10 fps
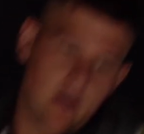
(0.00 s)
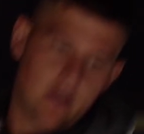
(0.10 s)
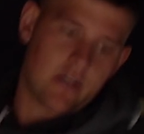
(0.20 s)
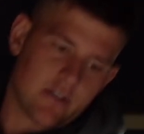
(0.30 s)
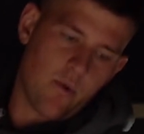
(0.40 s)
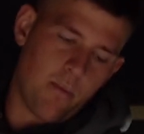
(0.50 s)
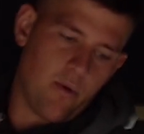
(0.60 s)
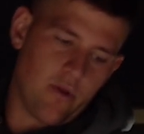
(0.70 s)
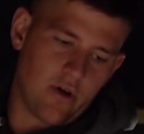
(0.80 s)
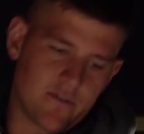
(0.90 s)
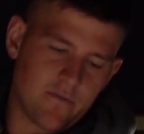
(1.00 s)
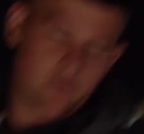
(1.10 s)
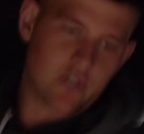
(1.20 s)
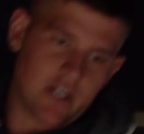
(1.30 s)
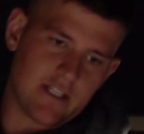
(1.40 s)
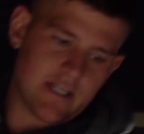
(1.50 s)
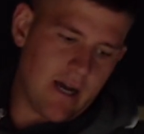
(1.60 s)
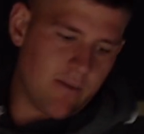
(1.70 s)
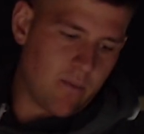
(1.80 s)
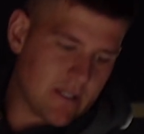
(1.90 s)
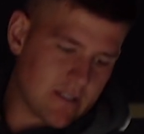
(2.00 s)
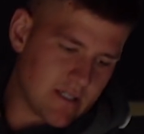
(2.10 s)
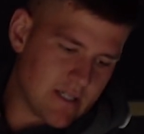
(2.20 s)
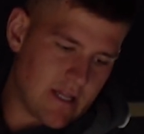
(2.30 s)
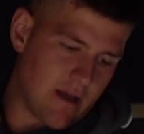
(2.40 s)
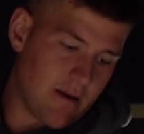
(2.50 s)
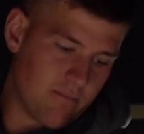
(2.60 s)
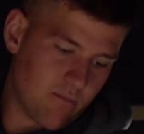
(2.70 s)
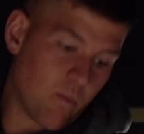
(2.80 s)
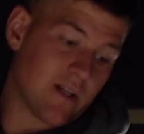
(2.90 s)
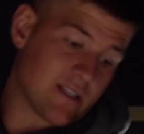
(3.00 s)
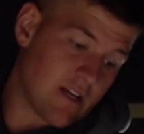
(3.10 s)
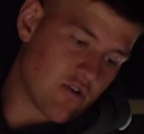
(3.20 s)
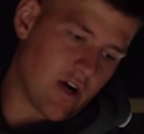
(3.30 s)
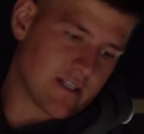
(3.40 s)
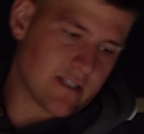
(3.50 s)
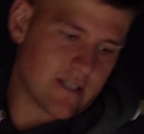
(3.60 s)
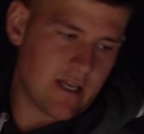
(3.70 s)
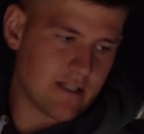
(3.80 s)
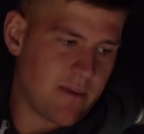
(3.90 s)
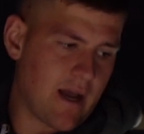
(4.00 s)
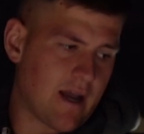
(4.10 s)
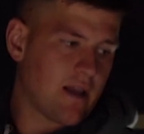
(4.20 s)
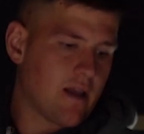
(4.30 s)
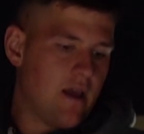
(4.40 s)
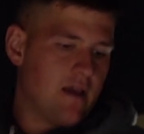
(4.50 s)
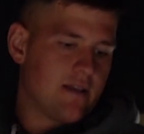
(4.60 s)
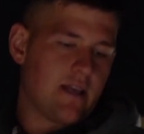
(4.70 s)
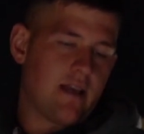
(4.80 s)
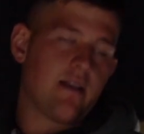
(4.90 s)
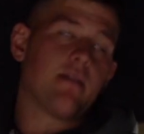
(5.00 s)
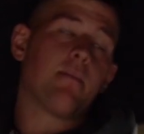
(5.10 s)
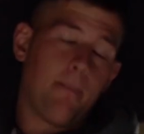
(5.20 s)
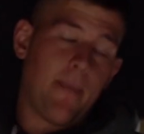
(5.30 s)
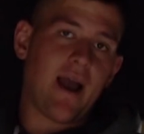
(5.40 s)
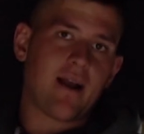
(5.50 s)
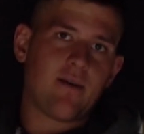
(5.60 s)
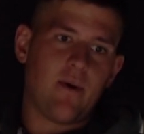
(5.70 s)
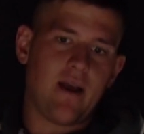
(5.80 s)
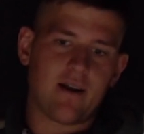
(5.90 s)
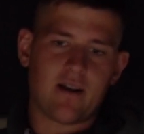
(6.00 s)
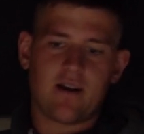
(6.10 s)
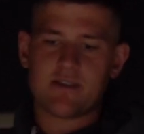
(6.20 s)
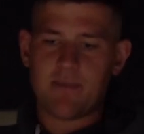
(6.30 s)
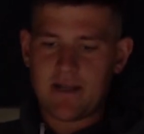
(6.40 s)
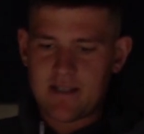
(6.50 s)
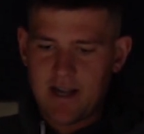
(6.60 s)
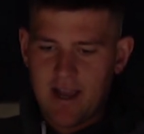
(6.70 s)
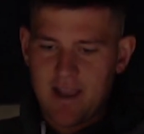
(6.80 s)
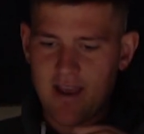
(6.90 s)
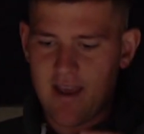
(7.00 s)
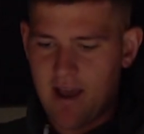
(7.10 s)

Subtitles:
So we'll put those 4 sheets down once that dries and sand it back where I can't speak today.